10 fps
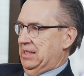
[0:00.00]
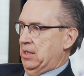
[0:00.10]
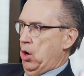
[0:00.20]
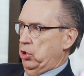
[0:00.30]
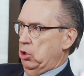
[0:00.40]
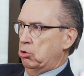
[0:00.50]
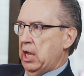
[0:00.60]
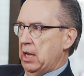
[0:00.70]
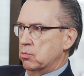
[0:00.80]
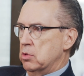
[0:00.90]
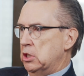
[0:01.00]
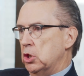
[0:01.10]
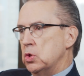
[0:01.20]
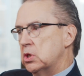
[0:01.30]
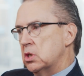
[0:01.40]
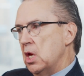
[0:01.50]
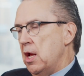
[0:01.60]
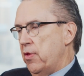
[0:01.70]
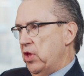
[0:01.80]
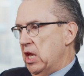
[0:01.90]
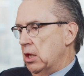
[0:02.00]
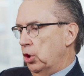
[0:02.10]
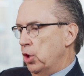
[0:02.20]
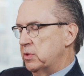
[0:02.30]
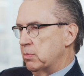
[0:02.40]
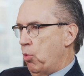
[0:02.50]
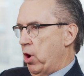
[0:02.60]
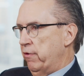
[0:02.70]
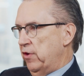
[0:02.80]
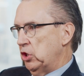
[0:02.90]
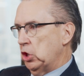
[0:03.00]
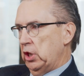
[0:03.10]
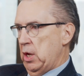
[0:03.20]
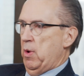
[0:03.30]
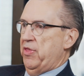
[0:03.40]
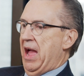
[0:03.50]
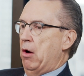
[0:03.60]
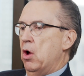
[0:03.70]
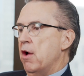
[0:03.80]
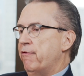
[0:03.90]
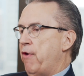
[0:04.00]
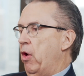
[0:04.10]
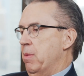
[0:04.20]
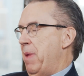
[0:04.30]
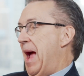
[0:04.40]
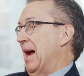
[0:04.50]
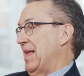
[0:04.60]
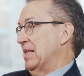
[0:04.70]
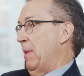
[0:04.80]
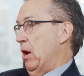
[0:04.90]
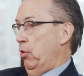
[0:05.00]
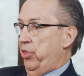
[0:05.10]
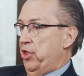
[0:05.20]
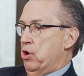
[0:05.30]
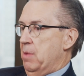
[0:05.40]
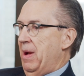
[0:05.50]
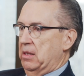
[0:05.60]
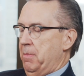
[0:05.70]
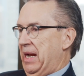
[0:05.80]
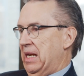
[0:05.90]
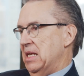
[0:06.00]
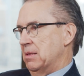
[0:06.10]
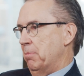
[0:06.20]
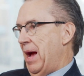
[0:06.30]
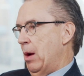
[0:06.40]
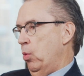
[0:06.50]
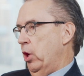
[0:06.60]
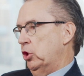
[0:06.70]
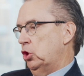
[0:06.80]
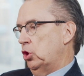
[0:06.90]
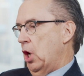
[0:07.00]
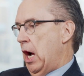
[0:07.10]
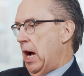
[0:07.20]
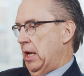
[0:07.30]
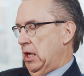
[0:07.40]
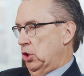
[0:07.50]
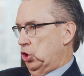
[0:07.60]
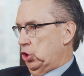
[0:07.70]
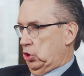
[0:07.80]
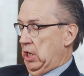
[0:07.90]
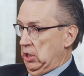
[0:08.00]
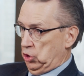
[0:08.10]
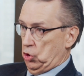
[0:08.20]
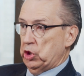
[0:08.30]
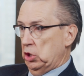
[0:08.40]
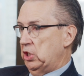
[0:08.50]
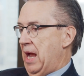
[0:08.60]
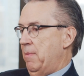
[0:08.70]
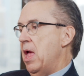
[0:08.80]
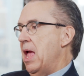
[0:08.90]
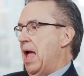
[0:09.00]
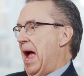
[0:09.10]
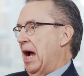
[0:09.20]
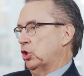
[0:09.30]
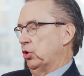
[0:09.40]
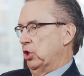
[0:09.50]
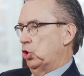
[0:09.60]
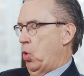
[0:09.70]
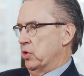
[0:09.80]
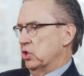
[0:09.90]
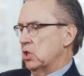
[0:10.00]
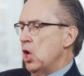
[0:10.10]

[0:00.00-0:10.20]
So you can reduce the loops more efficiently without falling back. That's my own theory about the mechanism by which insertion time actually shortens.